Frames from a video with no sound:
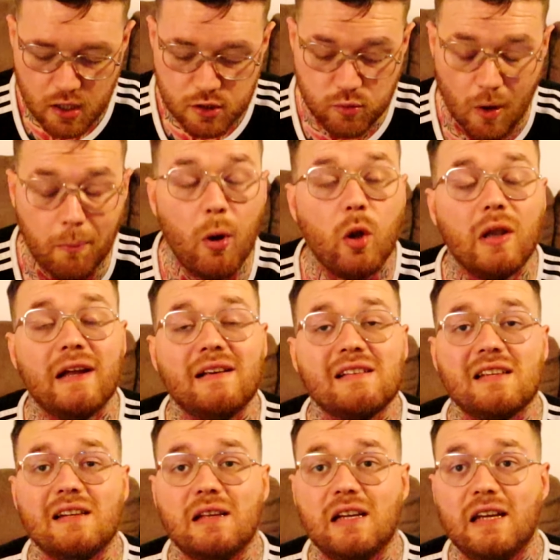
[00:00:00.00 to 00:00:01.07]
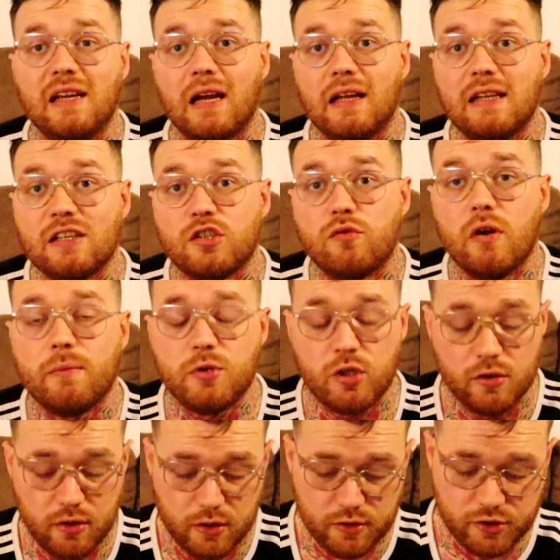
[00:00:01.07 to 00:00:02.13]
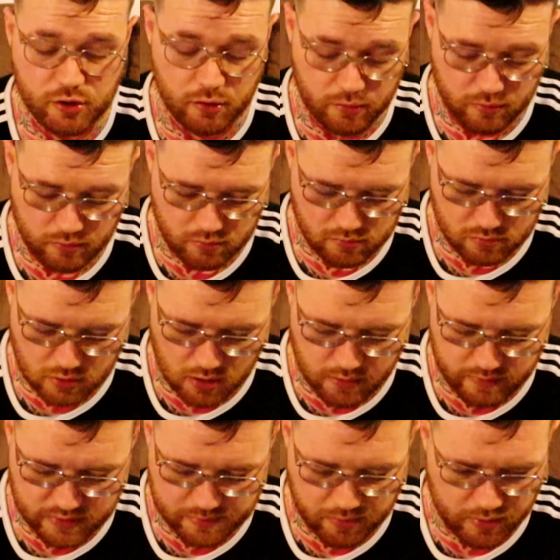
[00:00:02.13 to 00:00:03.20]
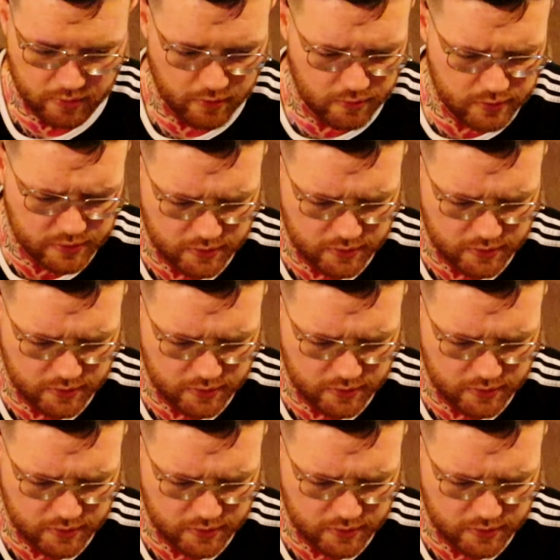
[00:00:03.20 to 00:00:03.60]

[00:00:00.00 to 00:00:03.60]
So I'll put links in the description to all these products.